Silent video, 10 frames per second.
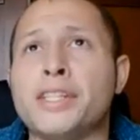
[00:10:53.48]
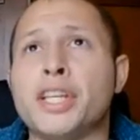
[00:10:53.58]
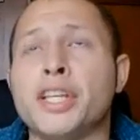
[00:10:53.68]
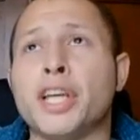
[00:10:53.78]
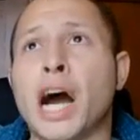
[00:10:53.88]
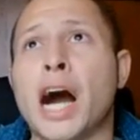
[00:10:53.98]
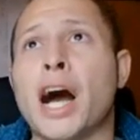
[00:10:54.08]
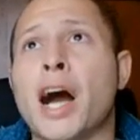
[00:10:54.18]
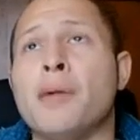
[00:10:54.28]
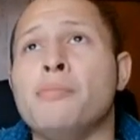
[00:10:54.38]
And
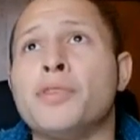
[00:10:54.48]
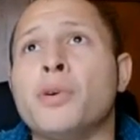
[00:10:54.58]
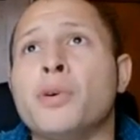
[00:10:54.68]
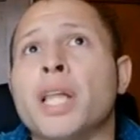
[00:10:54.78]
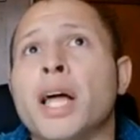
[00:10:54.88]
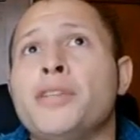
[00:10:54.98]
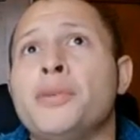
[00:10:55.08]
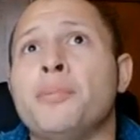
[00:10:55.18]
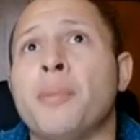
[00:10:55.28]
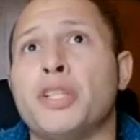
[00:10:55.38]
I'm so
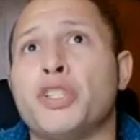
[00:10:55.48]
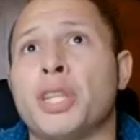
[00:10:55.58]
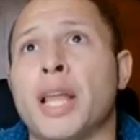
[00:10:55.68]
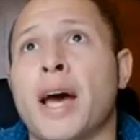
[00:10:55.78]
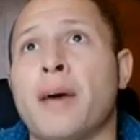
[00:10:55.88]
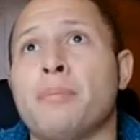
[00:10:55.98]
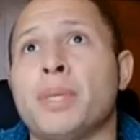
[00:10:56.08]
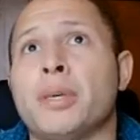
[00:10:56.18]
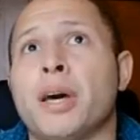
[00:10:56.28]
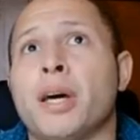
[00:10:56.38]
glad you mentioned that
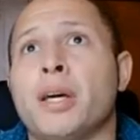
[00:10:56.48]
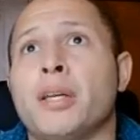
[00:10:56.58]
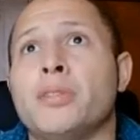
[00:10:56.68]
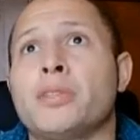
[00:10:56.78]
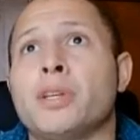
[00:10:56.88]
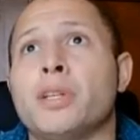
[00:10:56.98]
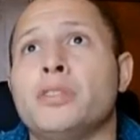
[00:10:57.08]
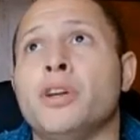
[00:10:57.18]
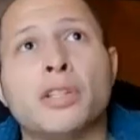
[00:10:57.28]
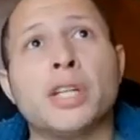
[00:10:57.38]
because
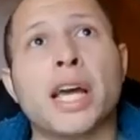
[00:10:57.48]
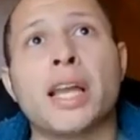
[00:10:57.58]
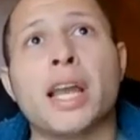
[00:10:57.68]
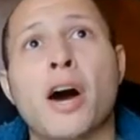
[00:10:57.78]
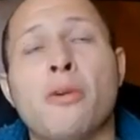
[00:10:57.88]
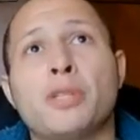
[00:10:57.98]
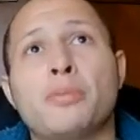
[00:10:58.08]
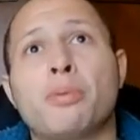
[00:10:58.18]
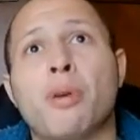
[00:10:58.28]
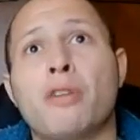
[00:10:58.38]
I look at how much
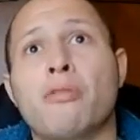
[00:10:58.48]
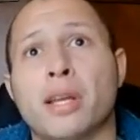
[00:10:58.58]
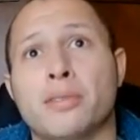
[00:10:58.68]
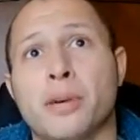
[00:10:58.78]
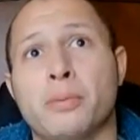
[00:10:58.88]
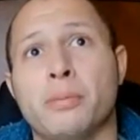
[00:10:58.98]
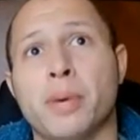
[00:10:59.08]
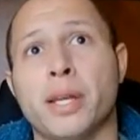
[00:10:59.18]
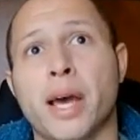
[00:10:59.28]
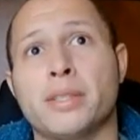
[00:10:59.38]
progress that we
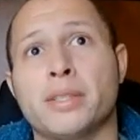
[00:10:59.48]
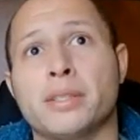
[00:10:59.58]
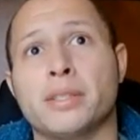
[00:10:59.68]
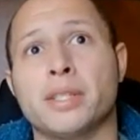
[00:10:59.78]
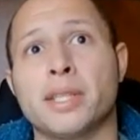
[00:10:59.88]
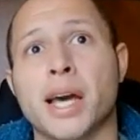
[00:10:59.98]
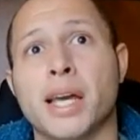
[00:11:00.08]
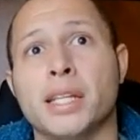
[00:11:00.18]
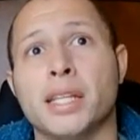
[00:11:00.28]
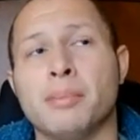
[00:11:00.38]
made as a
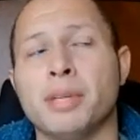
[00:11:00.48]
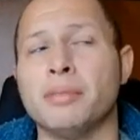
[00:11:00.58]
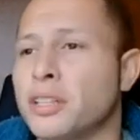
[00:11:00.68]
society,